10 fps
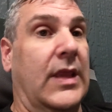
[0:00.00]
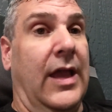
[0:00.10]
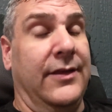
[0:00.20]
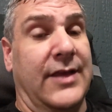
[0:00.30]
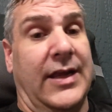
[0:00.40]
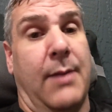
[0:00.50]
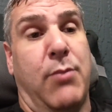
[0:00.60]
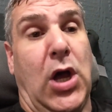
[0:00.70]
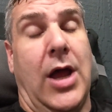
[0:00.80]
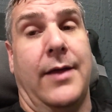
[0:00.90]
And then I
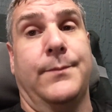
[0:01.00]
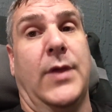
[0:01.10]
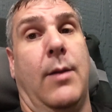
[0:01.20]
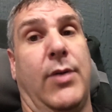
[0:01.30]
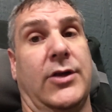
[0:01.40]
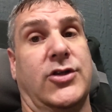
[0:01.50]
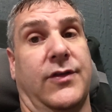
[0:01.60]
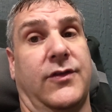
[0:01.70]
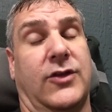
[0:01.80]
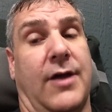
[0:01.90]
bought a bunch
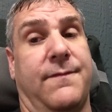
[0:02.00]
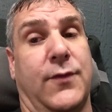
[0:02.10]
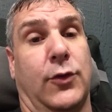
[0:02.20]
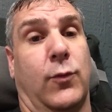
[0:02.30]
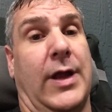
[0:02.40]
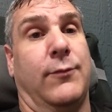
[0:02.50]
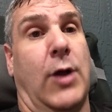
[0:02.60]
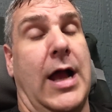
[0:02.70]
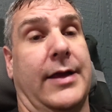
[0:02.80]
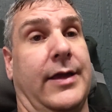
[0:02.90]
of stuff for the Red
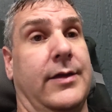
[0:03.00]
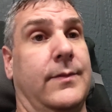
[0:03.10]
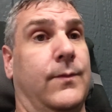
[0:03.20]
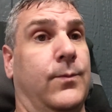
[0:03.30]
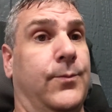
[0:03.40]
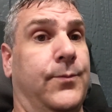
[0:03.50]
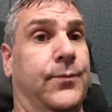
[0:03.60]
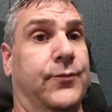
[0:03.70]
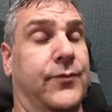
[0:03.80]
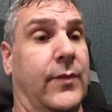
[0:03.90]
Rocket.
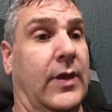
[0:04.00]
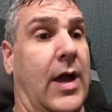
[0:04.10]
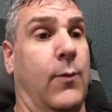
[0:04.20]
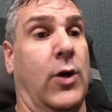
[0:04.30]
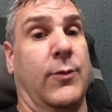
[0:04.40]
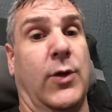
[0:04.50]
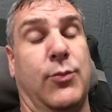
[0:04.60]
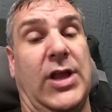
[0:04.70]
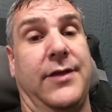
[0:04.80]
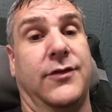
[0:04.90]
I want to
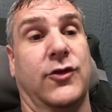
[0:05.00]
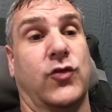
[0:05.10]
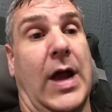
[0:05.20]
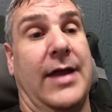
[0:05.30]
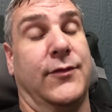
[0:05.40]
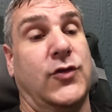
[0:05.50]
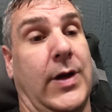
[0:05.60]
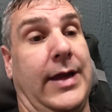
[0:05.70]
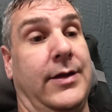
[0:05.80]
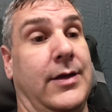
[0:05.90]
replace the
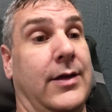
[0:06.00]
drivetrain.